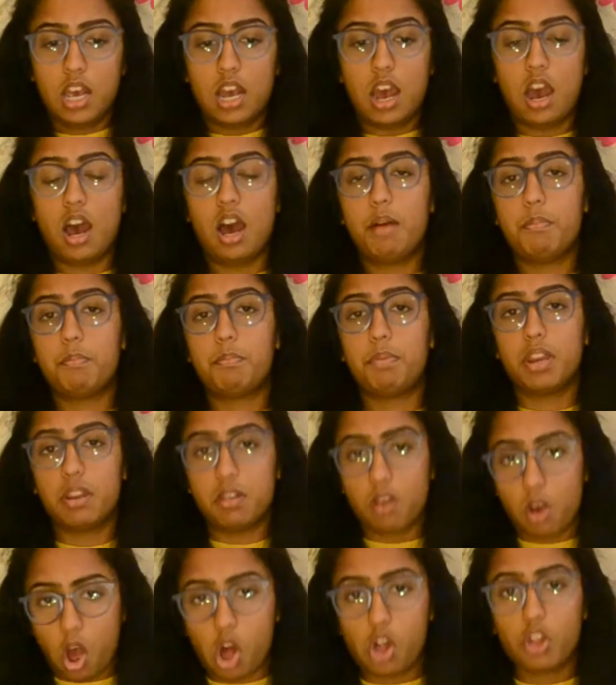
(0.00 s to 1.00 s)
But
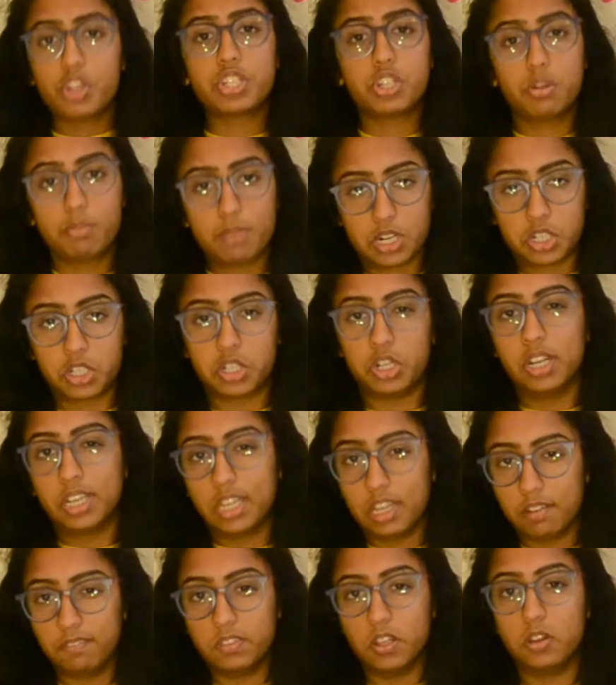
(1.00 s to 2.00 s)
also make sure to
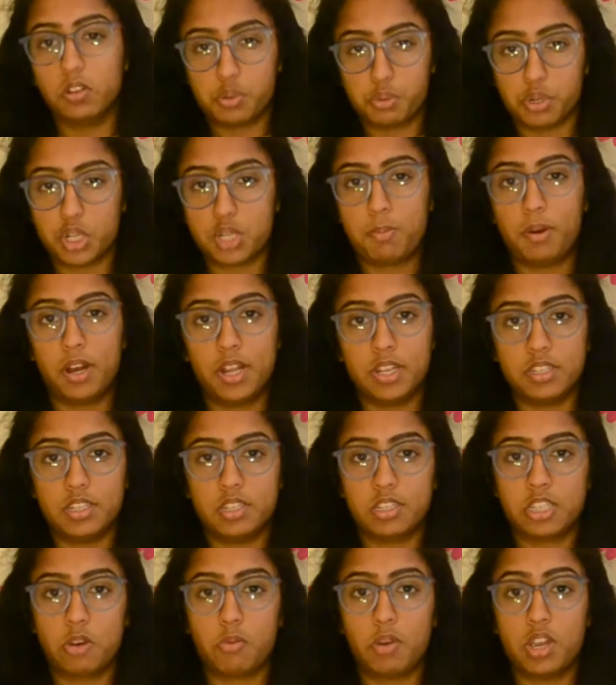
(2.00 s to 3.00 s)
give those
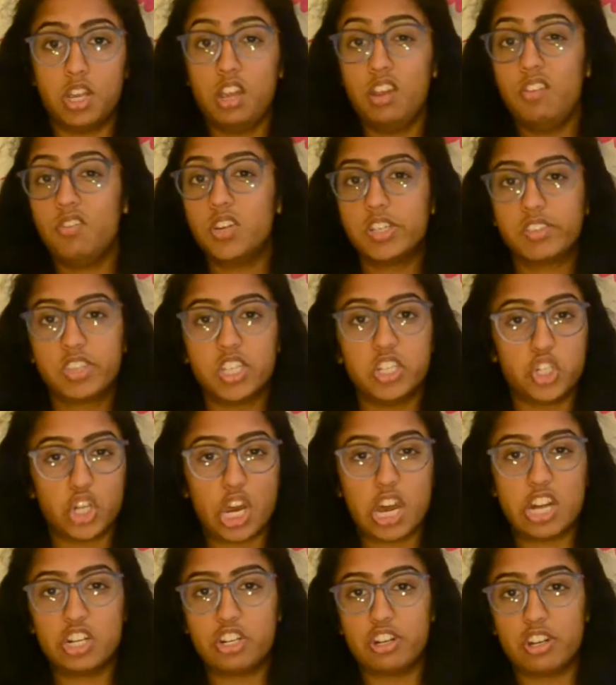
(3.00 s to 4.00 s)
responses. That way, even if the
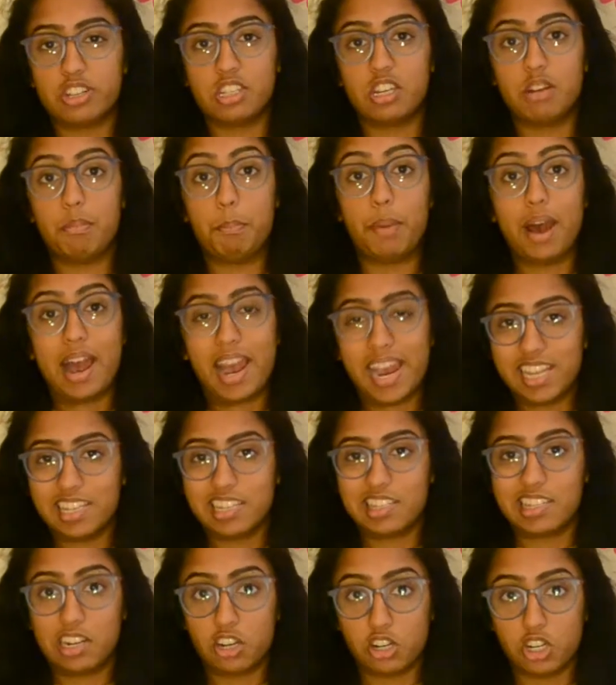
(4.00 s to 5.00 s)
judge doesn't buy
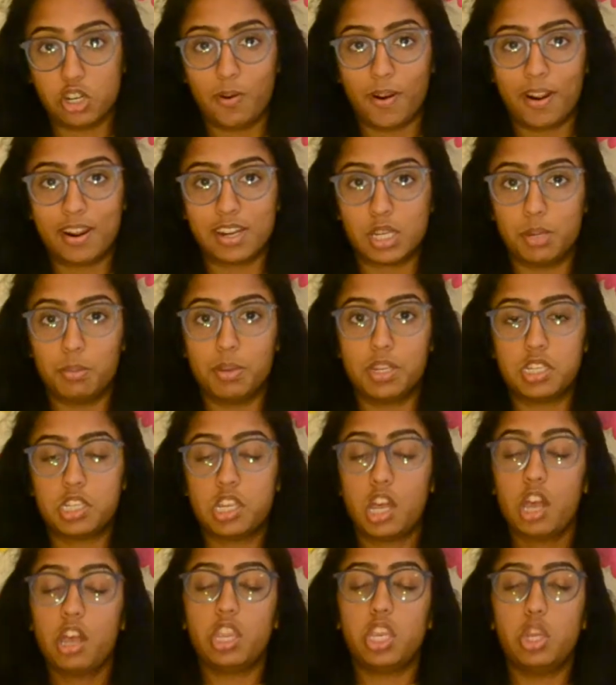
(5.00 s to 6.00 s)
that they are new arguments,
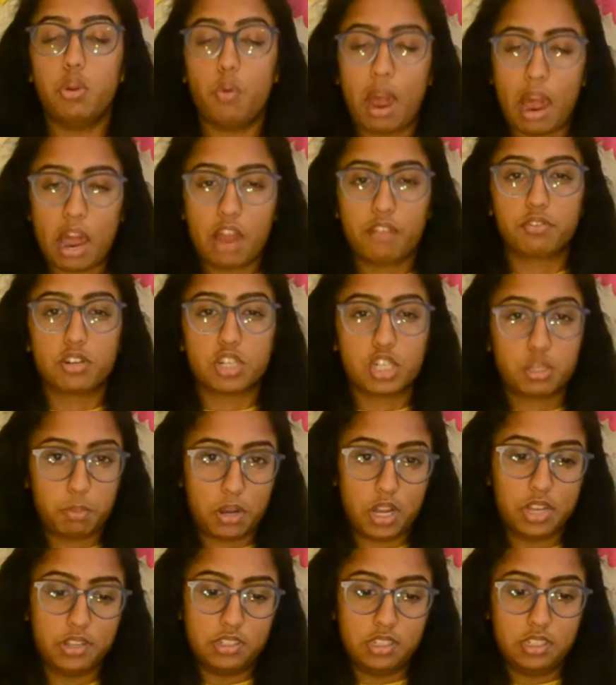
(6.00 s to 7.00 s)
you have
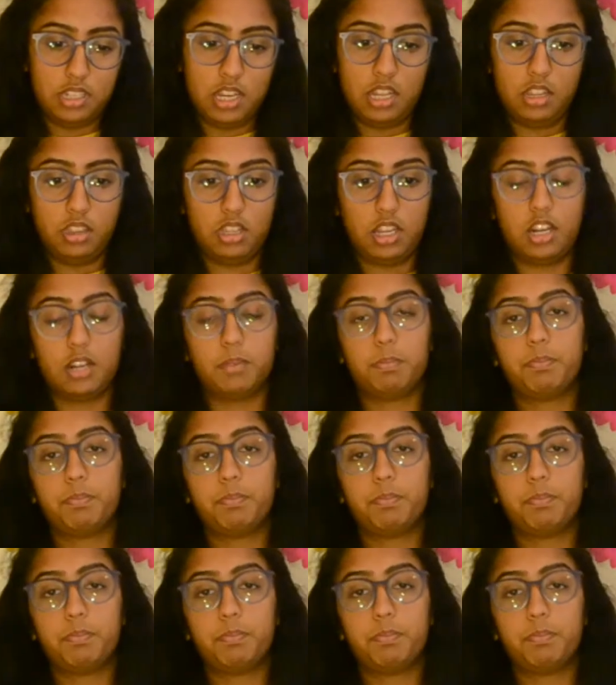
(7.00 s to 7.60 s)
responses in there.